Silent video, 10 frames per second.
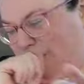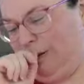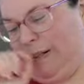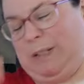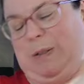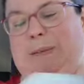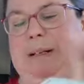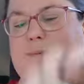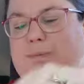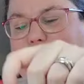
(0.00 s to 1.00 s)
oh, excuse
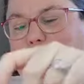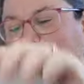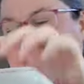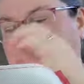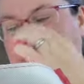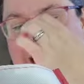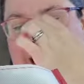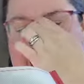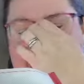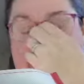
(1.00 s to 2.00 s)
me.
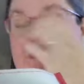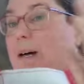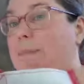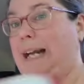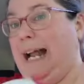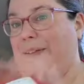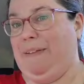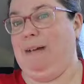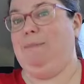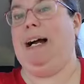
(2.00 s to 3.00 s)
Um, but Walmart had
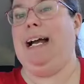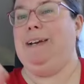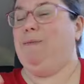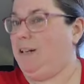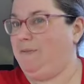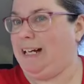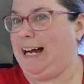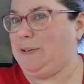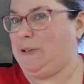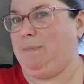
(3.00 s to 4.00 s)
them, and one of you
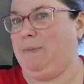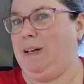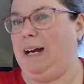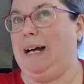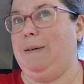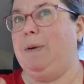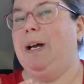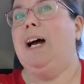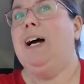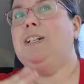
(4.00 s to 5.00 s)
guys um
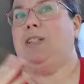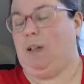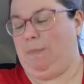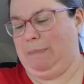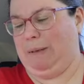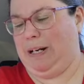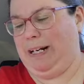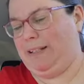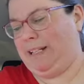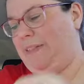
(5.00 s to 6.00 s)
told me about
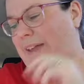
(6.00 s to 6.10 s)
it.